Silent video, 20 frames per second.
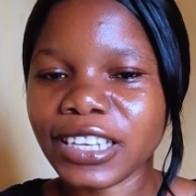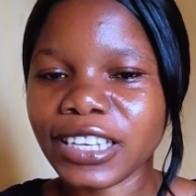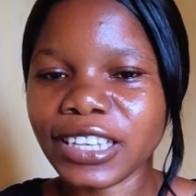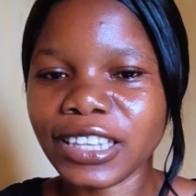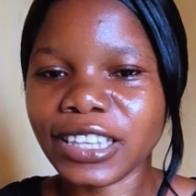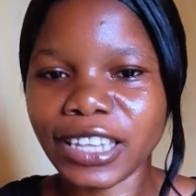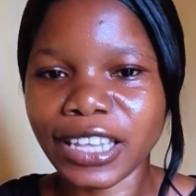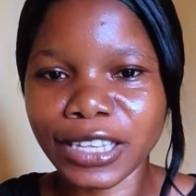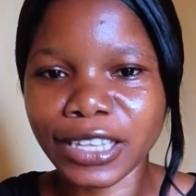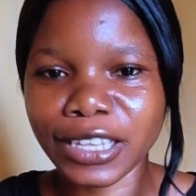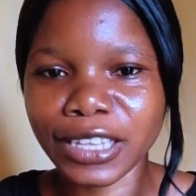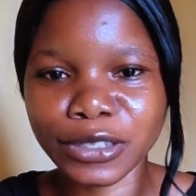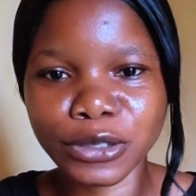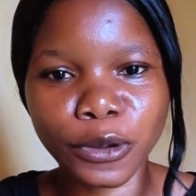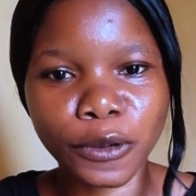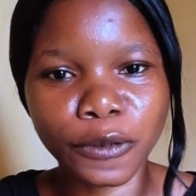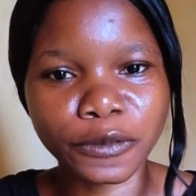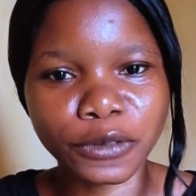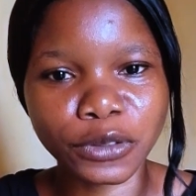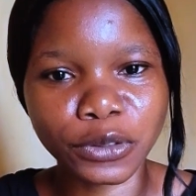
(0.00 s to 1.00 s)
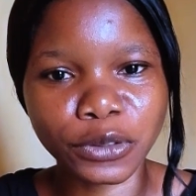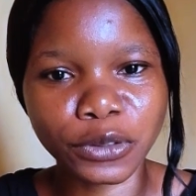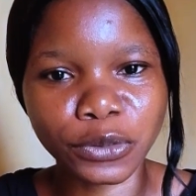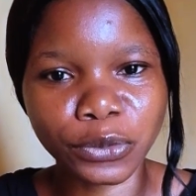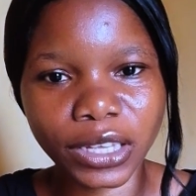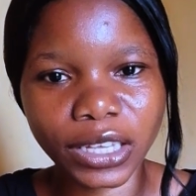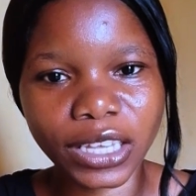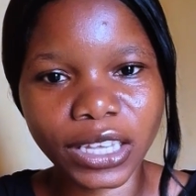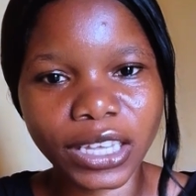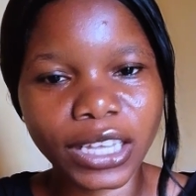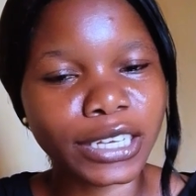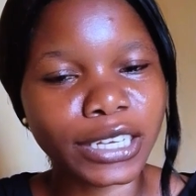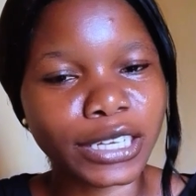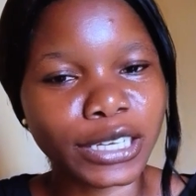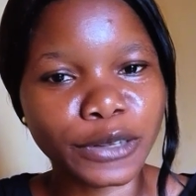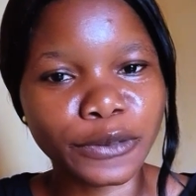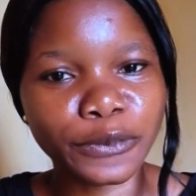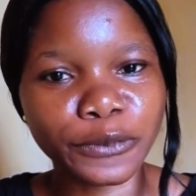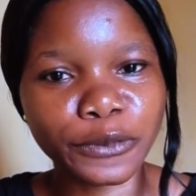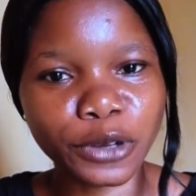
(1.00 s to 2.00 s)
days of the week,
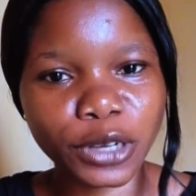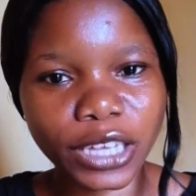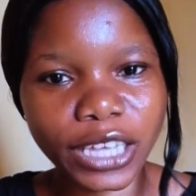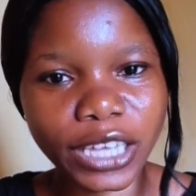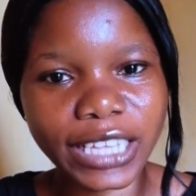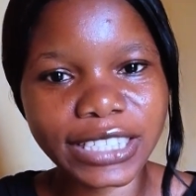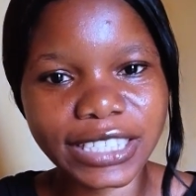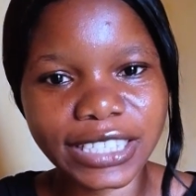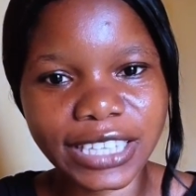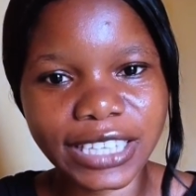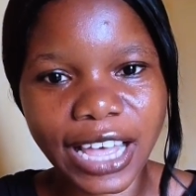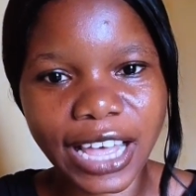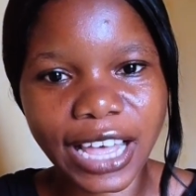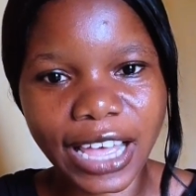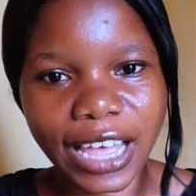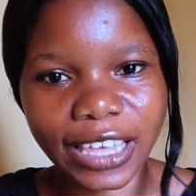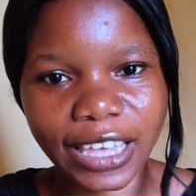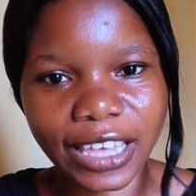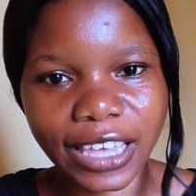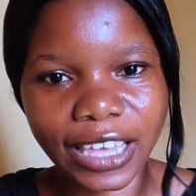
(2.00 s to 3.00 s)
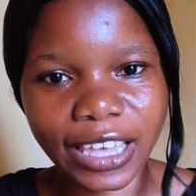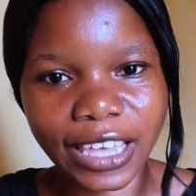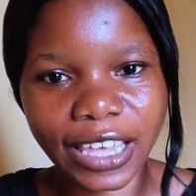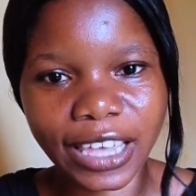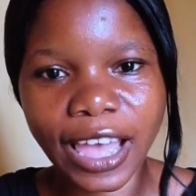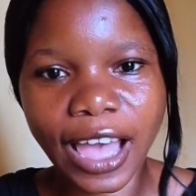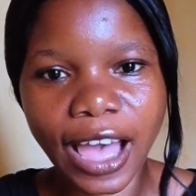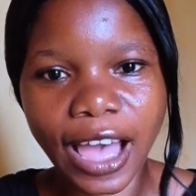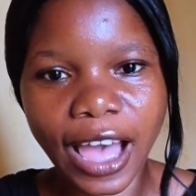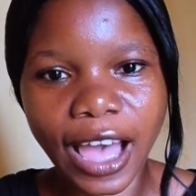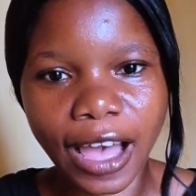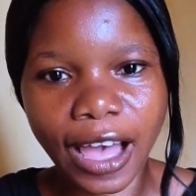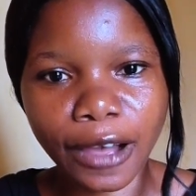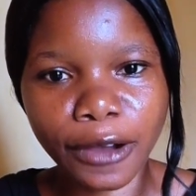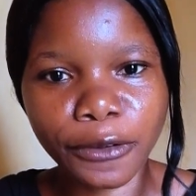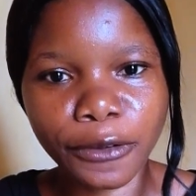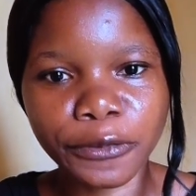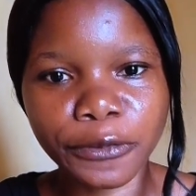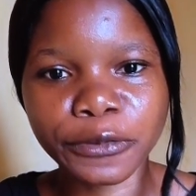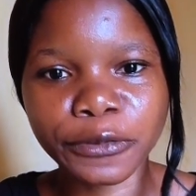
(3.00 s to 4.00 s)
the Wochentage
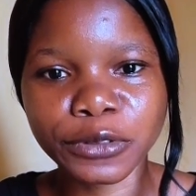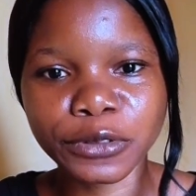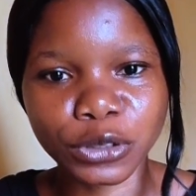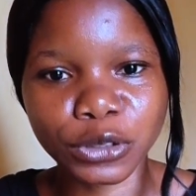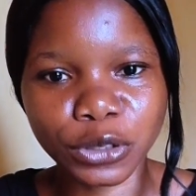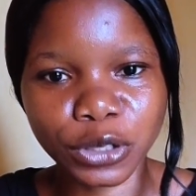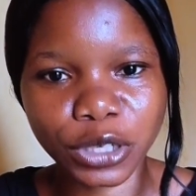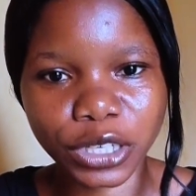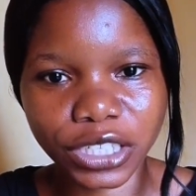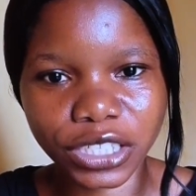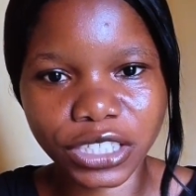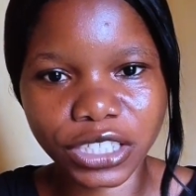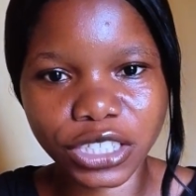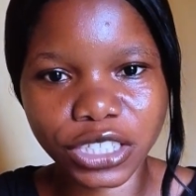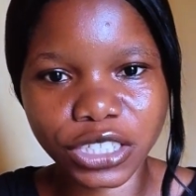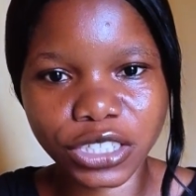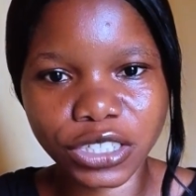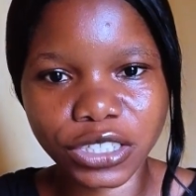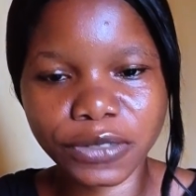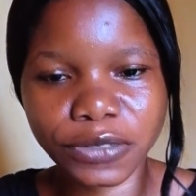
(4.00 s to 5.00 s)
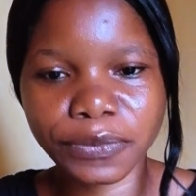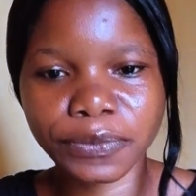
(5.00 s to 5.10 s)
auf Deutsch.